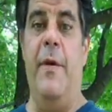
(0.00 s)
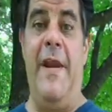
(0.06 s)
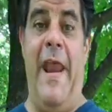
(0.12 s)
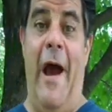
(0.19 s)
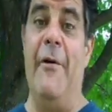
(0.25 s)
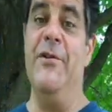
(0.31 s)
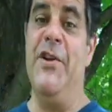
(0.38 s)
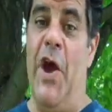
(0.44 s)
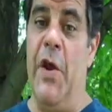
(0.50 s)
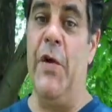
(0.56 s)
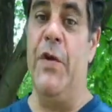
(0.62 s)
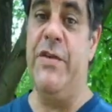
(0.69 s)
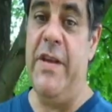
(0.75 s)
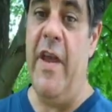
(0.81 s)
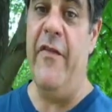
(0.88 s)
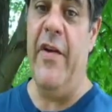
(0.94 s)
But now he's
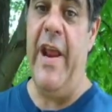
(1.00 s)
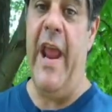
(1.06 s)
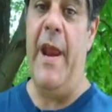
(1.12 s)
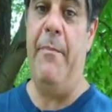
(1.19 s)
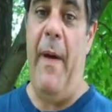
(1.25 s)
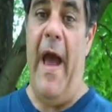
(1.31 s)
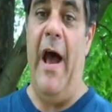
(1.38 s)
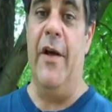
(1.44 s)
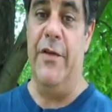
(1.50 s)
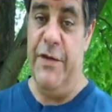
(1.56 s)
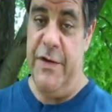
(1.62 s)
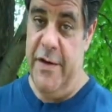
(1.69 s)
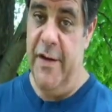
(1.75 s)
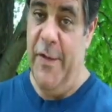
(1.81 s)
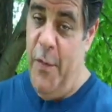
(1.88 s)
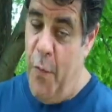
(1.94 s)
178
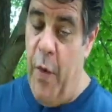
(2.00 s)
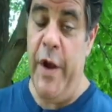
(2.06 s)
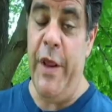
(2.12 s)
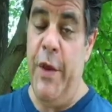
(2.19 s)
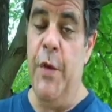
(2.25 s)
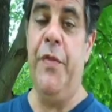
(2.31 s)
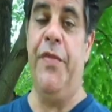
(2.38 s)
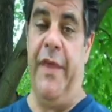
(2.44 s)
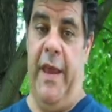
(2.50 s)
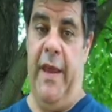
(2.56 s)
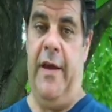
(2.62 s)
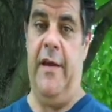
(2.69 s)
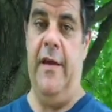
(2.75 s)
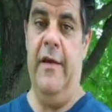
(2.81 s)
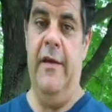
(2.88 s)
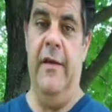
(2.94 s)
pounds. What do you think?
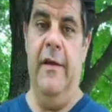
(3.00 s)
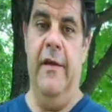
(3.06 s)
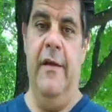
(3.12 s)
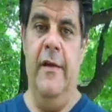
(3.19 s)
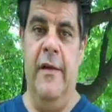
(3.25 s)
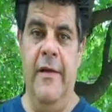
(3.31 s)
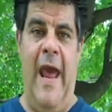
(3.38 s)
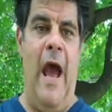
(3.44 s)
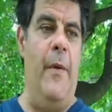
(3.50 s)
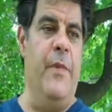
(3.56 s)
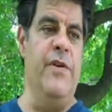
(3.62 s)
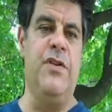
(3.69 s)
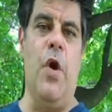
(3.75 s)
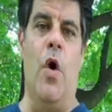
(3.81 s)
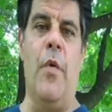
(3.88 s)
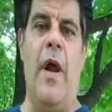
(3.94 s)
Now
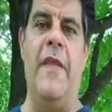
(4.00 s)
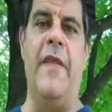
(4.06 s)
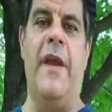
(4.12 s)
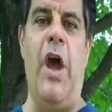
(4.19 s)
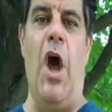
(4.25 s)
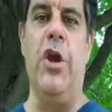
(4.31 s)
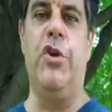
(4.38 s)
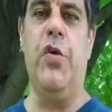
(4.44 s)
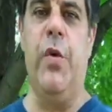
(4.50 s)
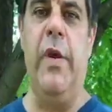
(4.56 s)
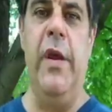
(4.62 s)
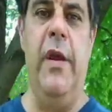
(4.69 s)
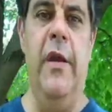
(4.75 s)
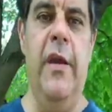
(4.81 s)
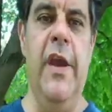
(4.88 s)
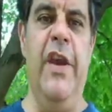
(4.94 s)
he's going around the
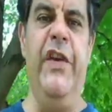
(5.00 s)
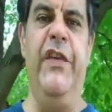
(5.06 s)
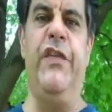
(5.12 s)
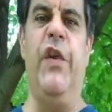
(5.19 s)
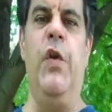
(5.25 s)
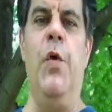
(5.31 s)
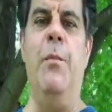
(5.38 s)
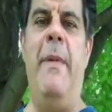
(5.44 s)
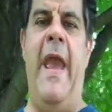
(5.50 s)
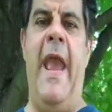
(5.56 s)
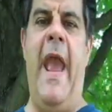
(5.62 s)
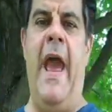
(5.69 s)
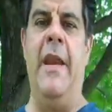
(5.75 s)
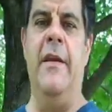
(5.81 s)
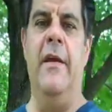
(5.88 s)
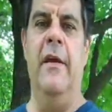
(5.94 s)
country. He's a new
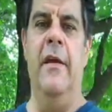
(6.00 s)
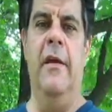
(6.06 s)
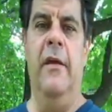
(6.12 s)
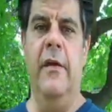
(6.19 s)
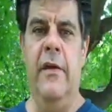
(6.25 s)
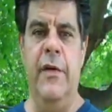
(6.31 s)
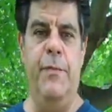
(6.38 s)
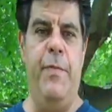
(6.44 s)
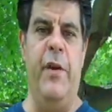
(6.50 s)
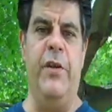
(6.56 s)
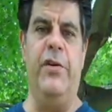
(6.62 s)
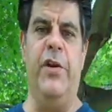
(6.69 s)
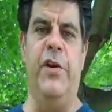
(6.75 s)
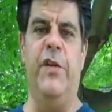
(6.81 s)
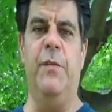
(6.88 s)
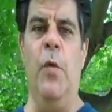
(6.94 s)
man. He's
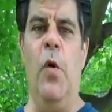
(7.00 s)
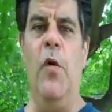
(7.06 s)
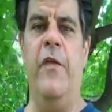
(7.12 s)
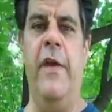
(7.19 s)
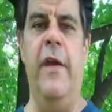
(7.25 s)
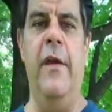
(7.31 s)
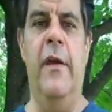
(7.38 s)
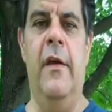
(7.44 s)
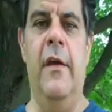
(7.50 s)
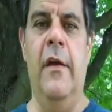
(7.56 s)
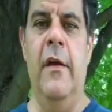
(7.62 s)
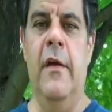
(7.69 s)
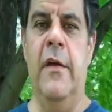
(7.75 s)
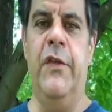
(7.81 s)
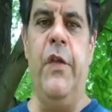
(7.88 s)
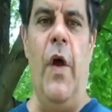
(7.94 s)
pitching his movie.
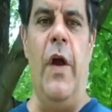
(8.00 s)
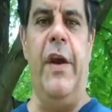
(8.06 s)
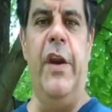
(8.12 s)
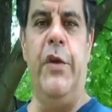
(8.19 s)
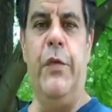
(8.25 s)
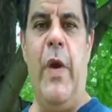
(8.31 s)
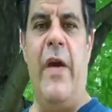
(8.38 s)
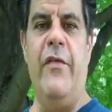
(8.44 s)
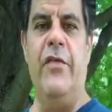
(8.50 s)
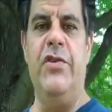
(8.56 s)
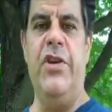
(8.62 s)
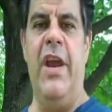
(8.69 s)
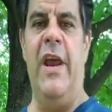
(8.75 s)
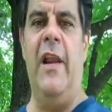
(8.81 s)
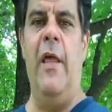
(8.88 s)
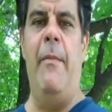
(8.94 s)
He's talking to Travel
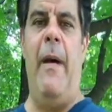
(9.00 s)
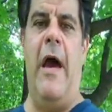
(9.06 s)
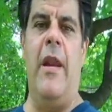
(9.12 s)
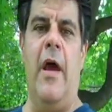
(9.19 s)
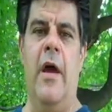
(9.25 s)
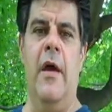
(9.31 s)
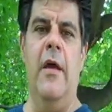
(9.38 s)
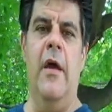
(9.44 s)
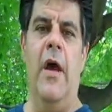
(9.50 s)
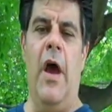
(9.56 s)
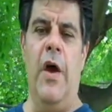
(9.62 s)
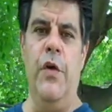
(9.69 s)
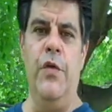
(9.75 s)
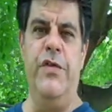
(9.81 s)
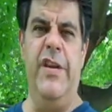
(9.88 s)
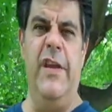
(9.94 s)
Channel about
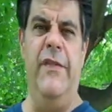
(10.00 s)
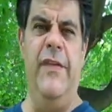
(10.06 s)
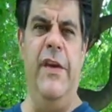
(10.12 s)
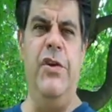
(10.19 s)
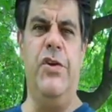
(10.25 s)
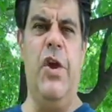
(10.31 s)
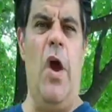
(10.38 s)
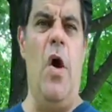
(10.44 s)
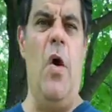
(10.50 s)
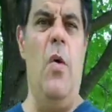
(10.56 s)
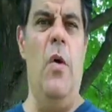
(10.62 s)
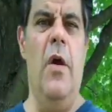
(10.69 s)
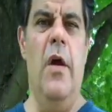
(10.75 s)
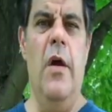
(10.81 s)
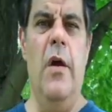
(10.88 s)
a new TV show.